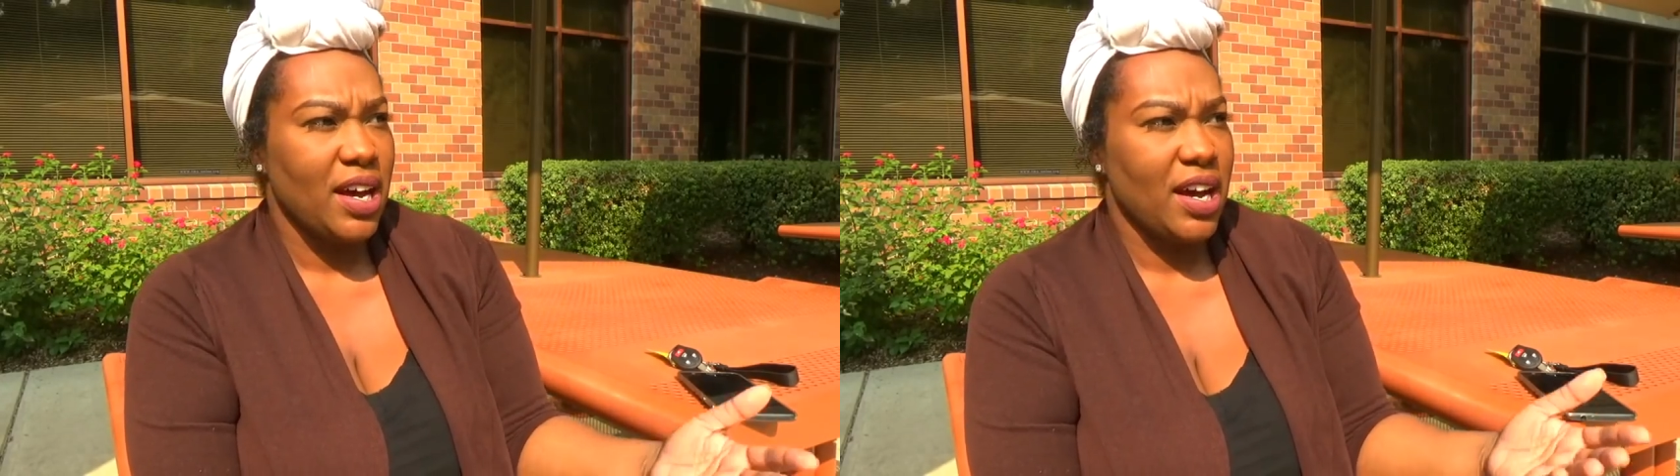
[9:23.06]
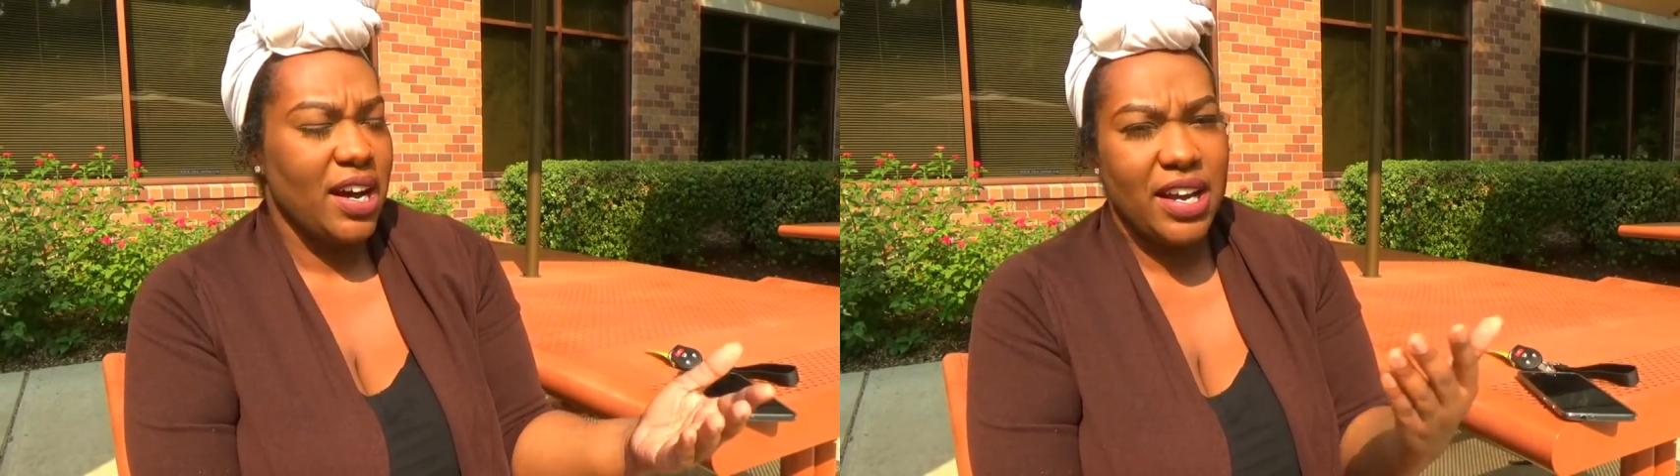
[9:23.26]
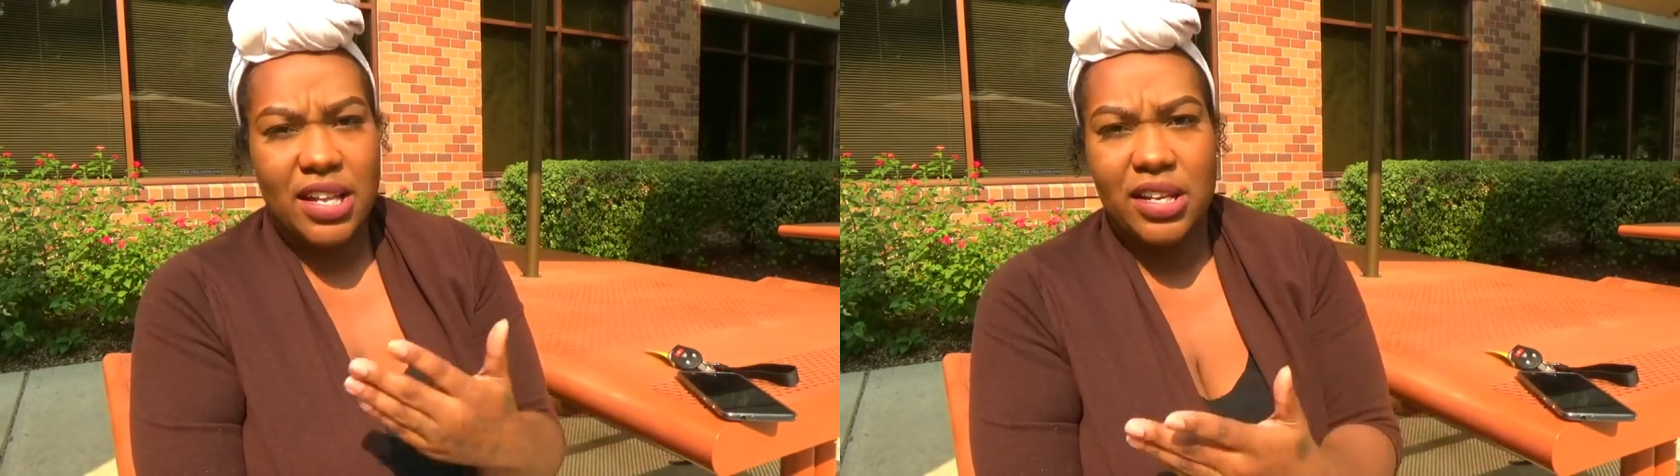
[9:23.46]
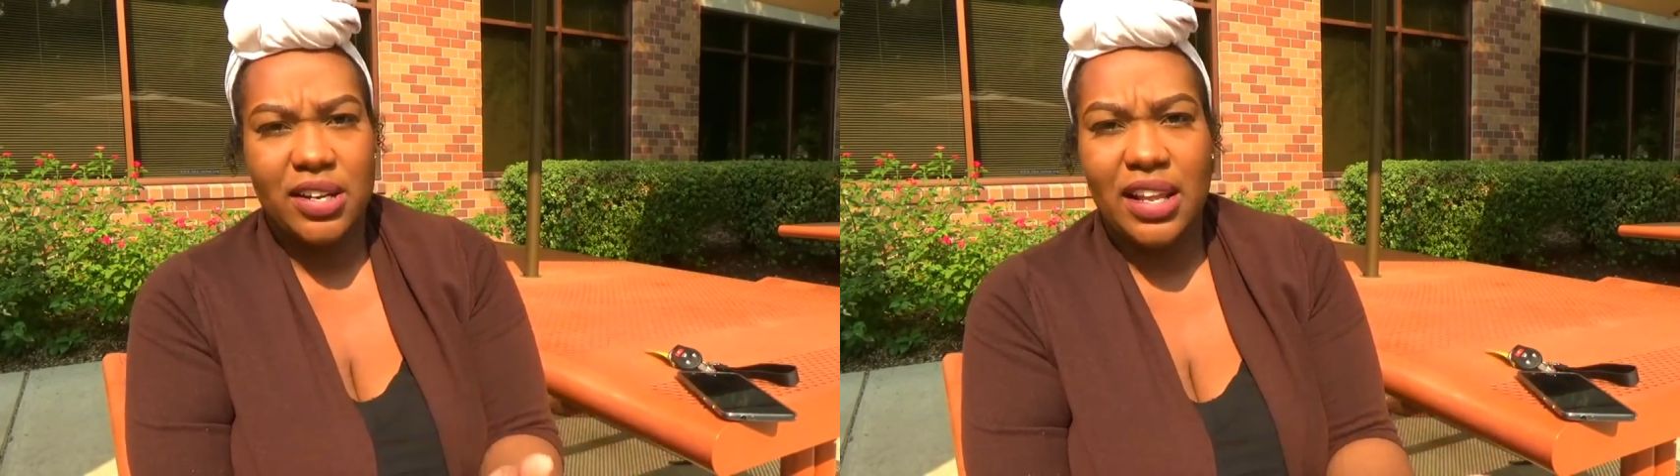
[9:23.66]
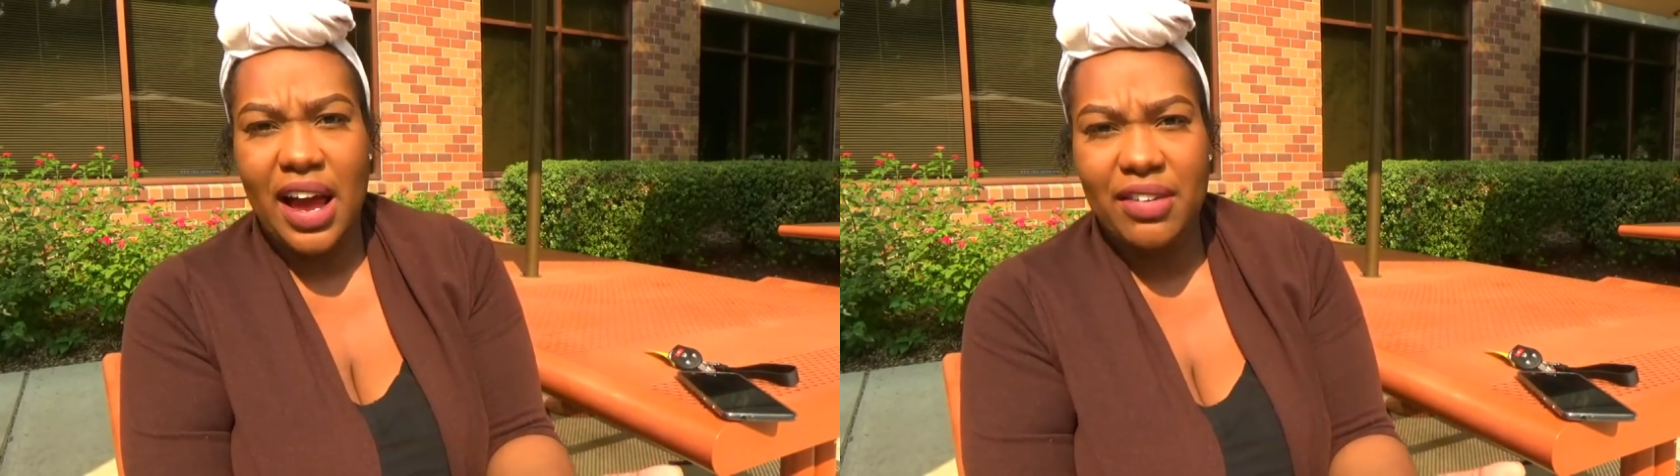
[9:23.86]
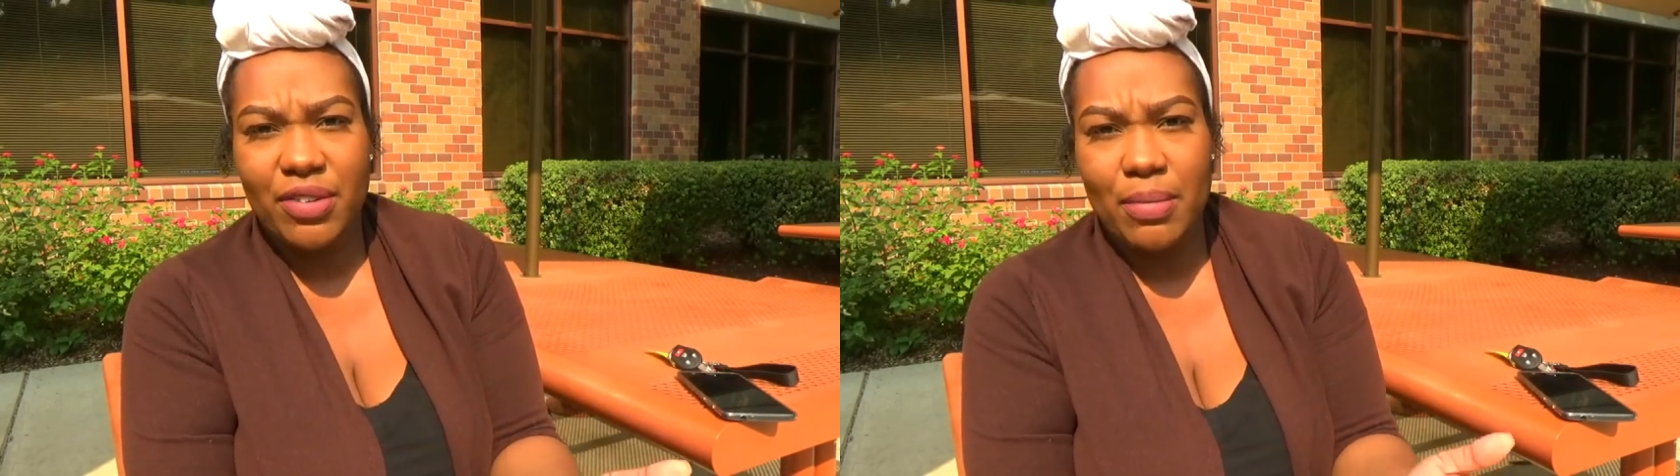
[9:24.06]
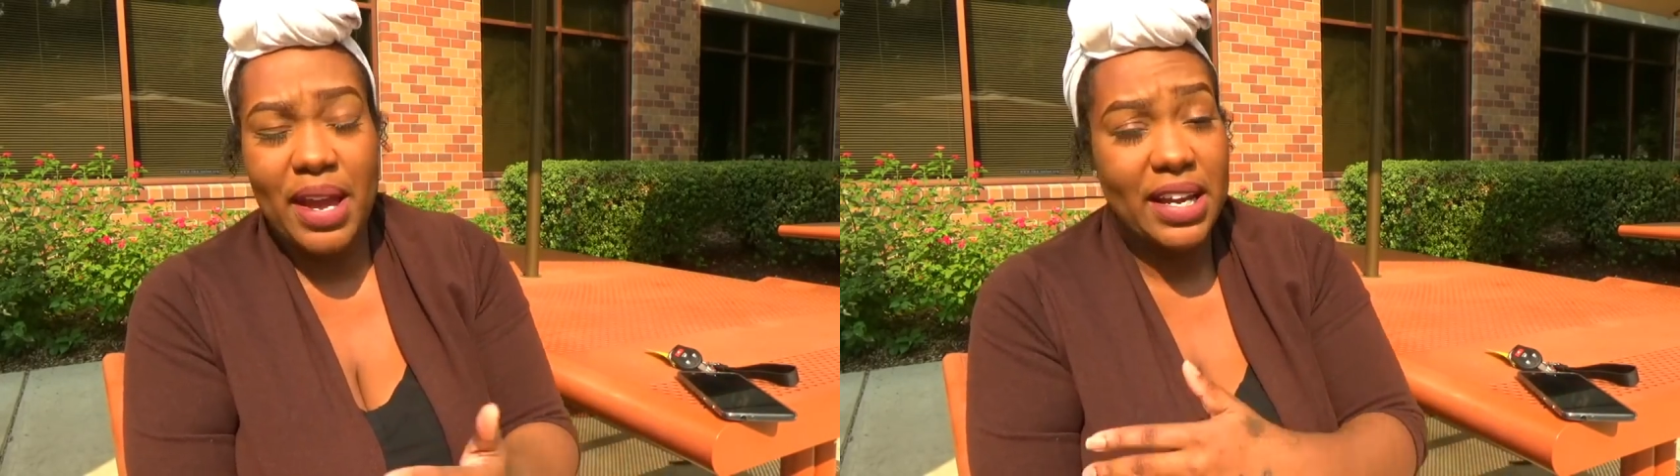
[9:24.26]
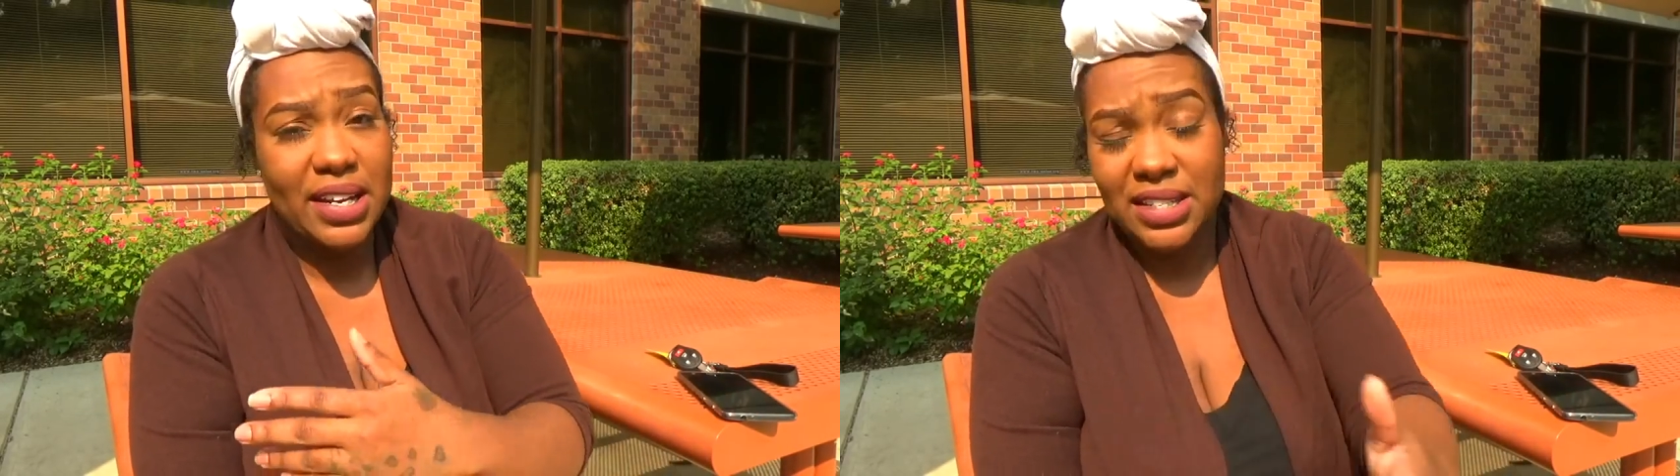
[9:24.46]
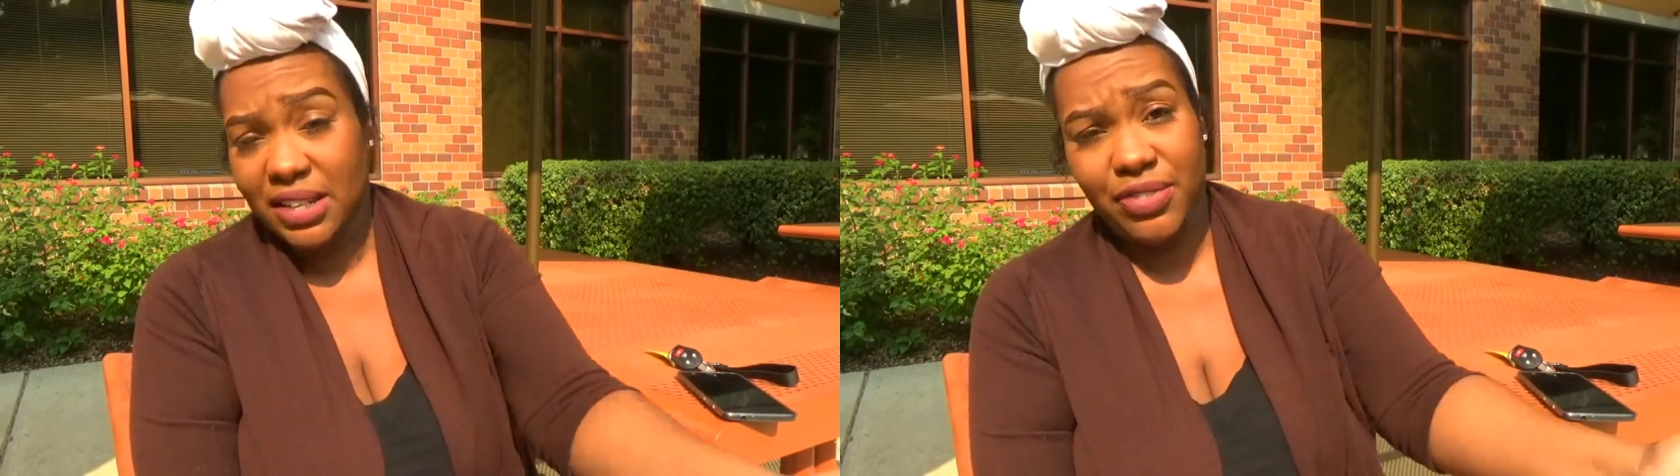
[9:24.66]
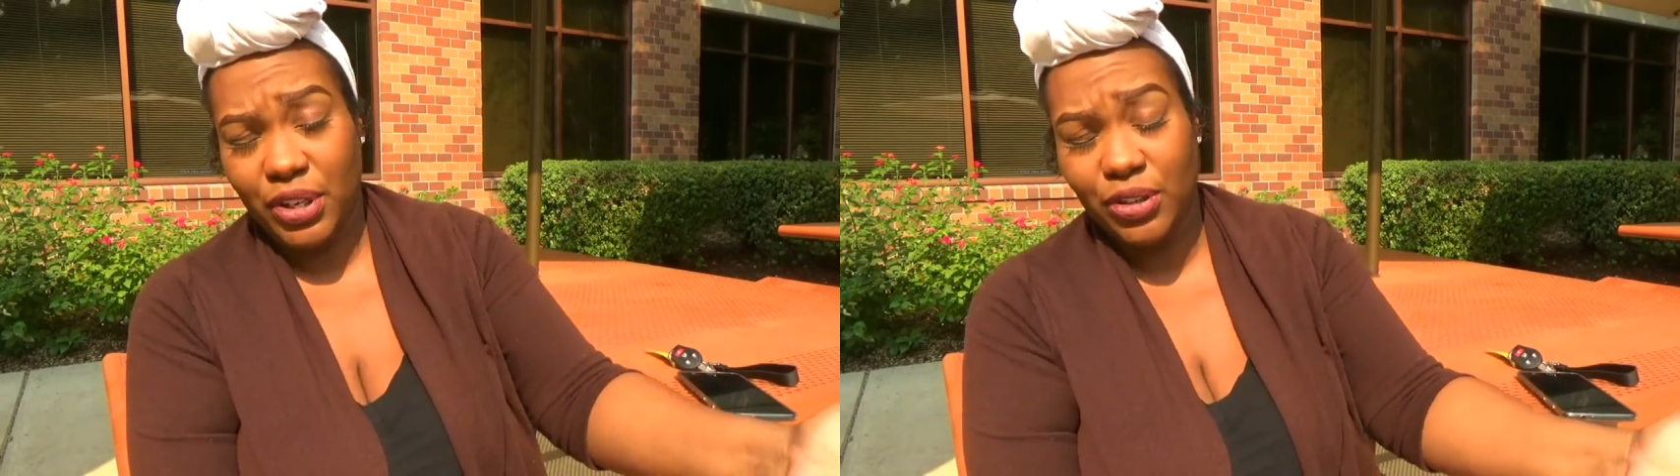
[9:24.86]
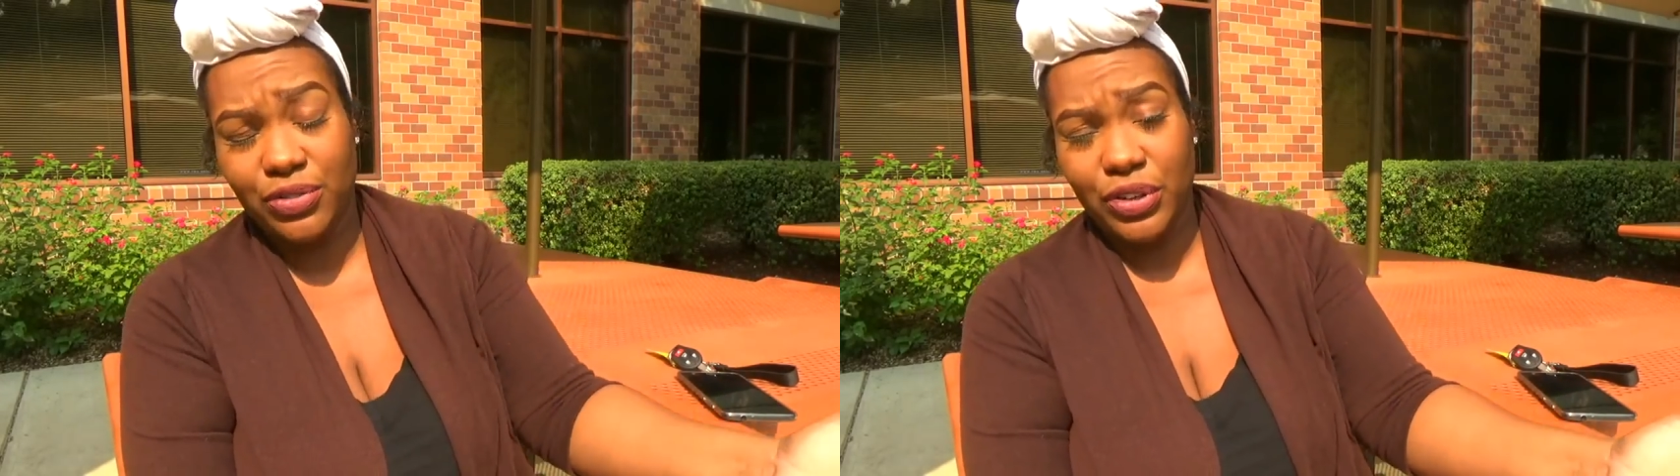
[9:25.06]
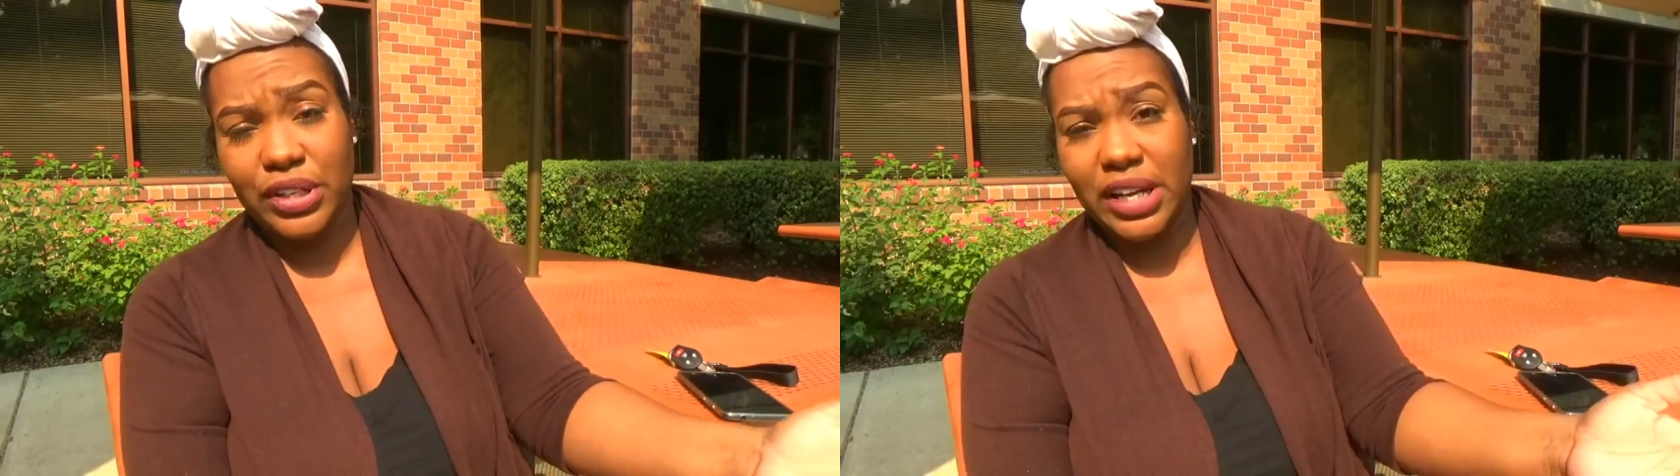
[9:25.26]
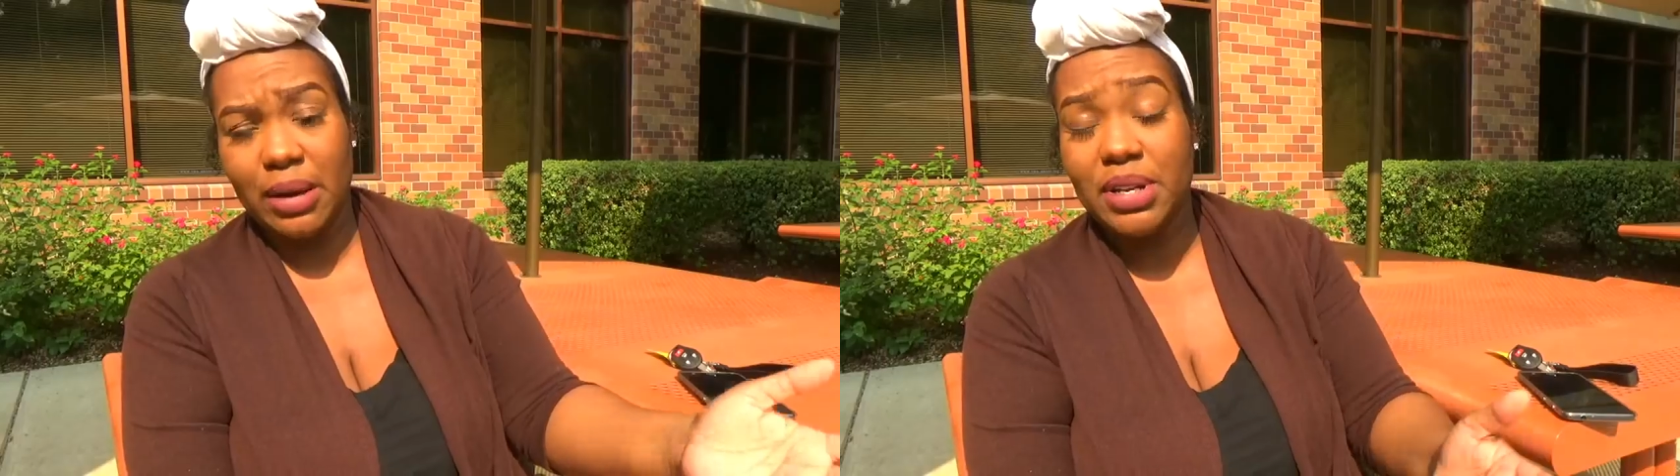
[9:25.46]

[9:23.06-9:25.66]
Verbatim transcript: uh, in their life are making it difficult for them.